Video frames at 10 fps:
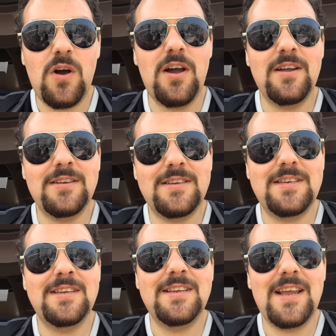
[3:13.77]

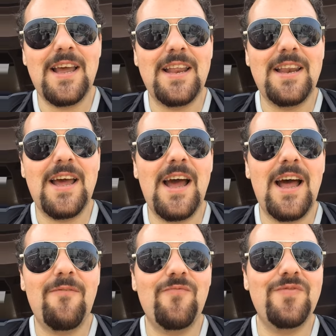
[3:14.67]
words and
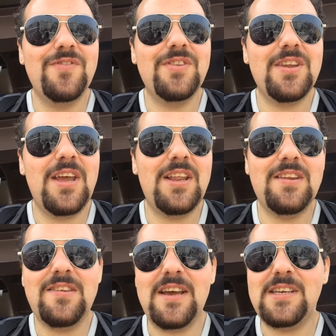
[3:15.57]
um, in
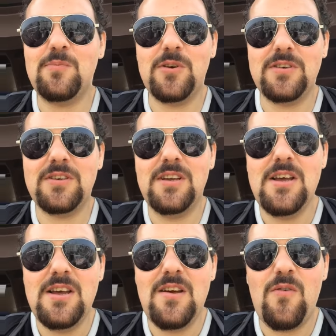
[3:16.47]
the textbooks
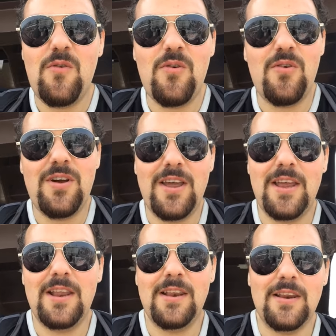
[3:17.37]
or
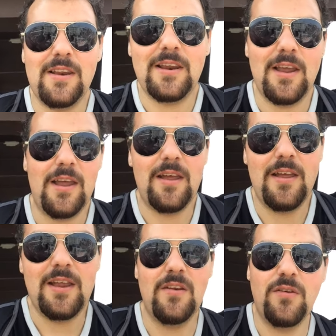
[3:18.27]
in, eh,
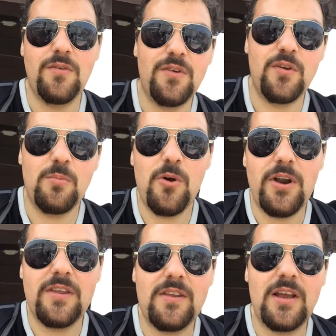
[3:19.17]
in YouTube or
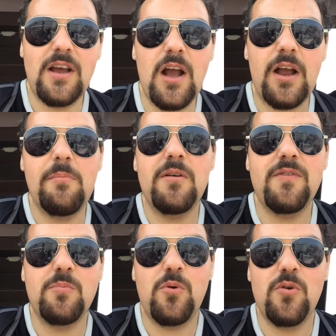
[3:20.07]
anything. A couple of
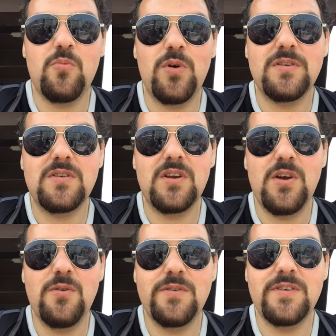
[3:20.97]
important ones to
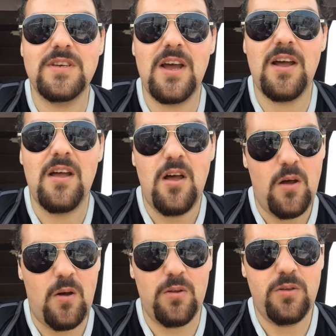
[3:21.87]
know is uh,
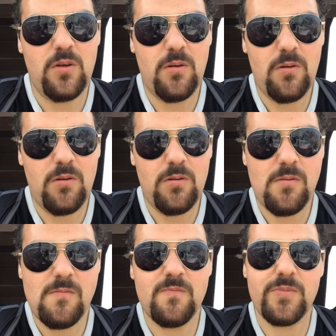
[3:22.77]

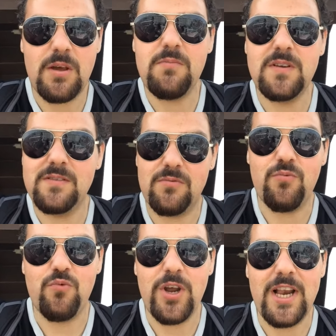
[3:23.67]
honto, that means
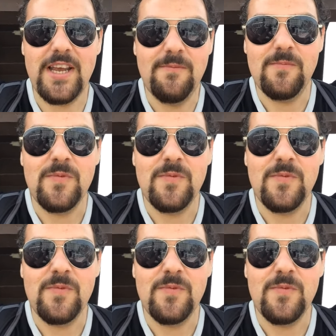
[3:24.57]
really,